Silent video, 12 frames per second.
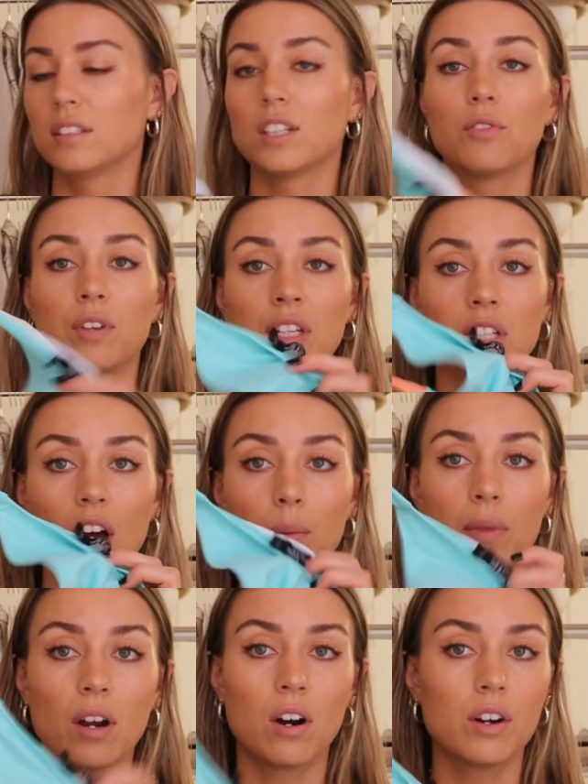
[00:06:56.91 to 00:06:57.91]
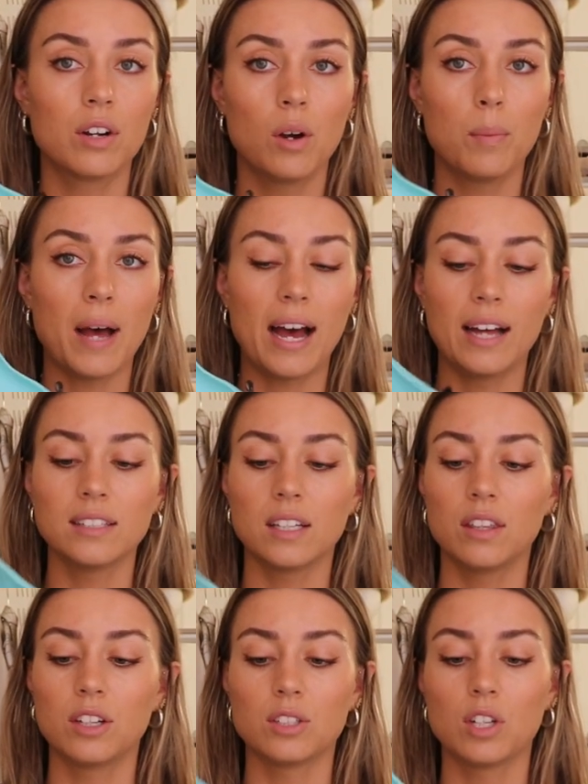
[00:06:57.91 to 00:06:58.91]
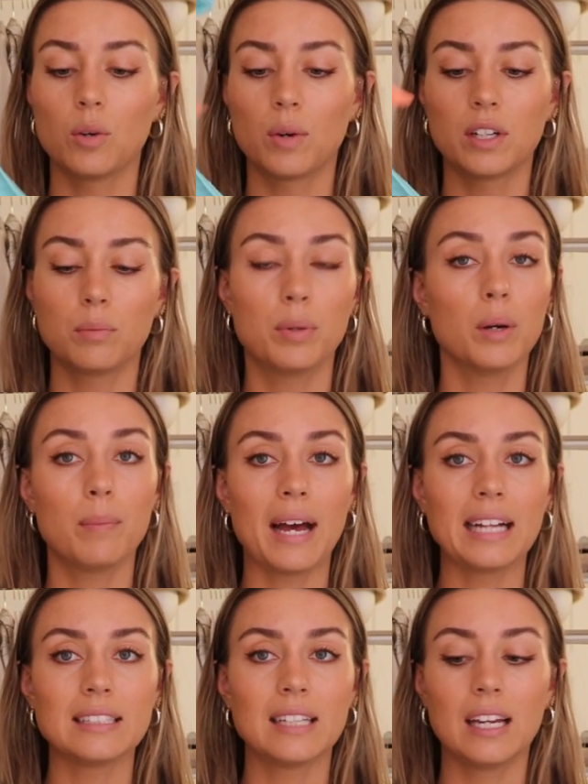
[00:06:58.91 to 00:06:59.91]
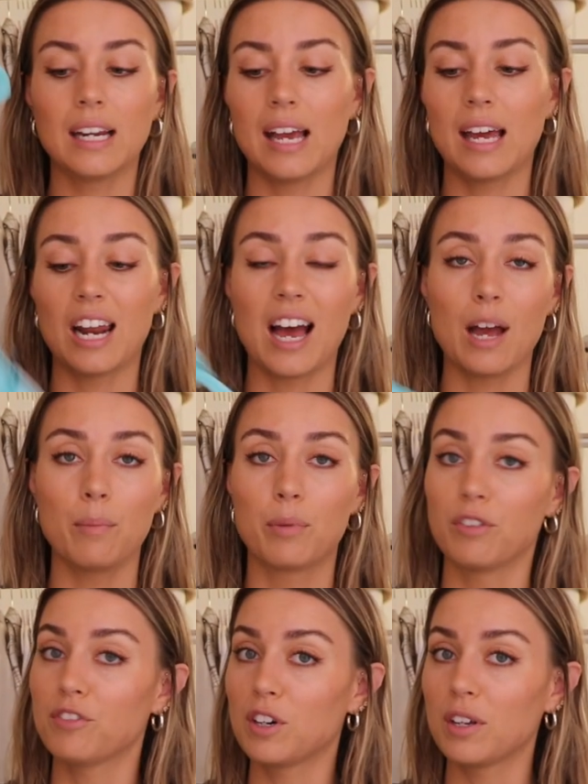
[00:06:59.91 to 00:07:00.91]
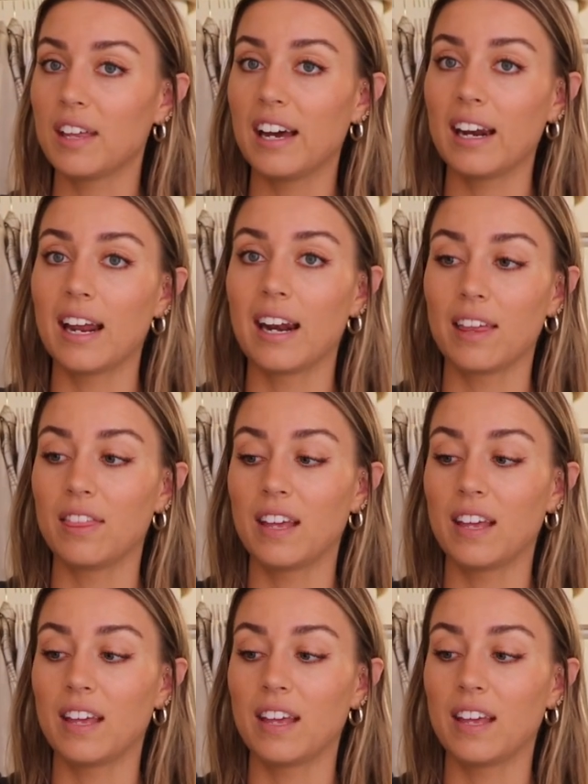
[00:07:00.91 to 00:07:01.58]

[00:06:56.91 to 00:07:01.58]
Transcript: So for the top, there are no pads and there's nowhere to put pads in and I prefer that and I